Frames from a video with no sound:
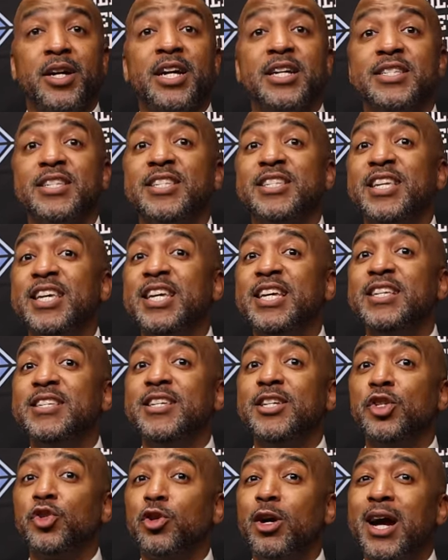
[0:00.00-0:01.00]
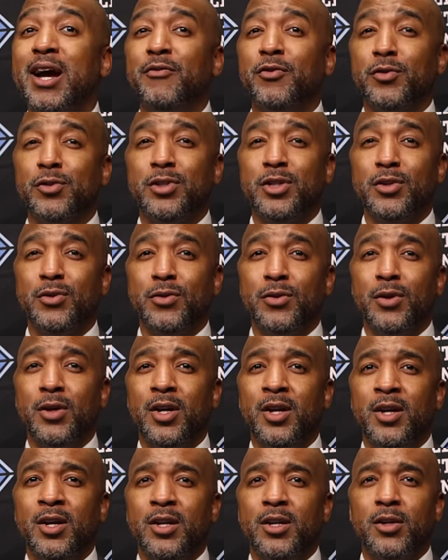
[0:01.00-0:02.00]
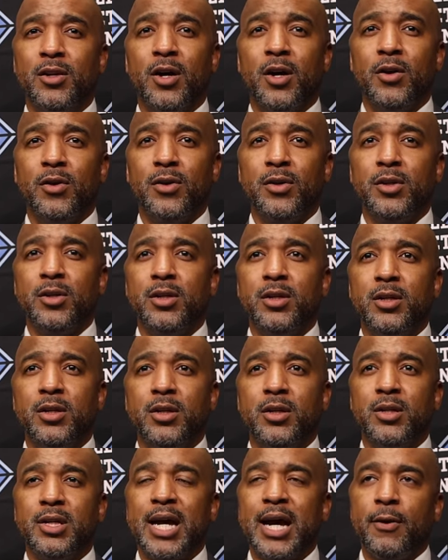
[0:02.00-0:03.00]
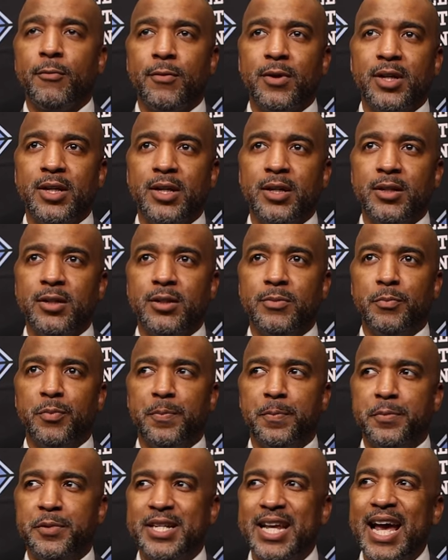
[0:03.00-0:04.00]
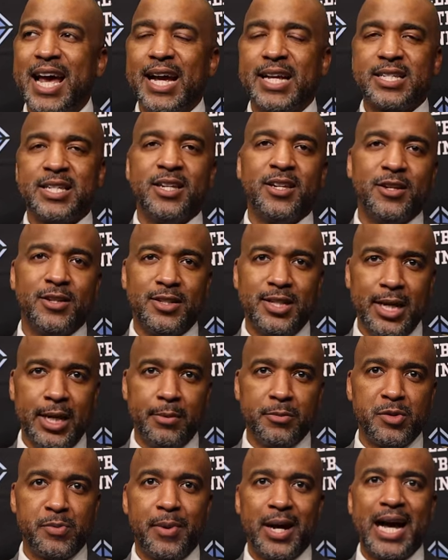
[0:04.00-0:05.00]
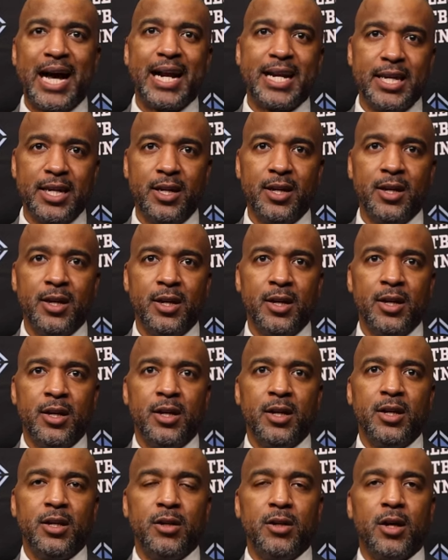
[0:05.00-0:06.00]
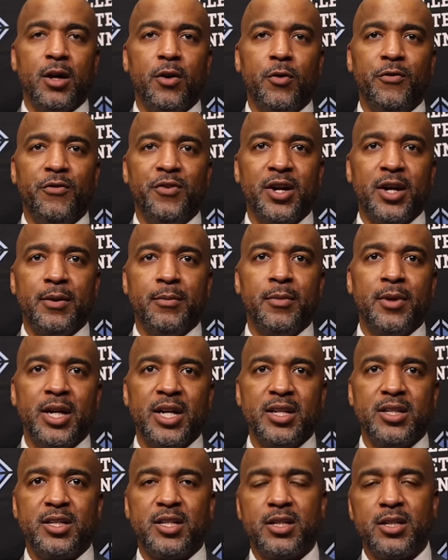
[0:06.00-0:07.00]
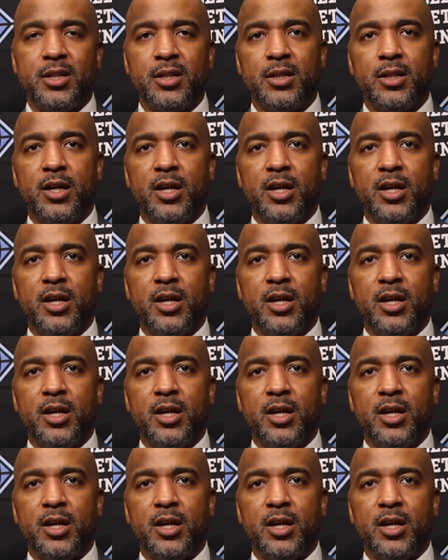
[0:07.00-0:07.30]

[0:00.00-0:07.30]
because it's easy travel too. You know, you're not really taxing your team's body, you know, very much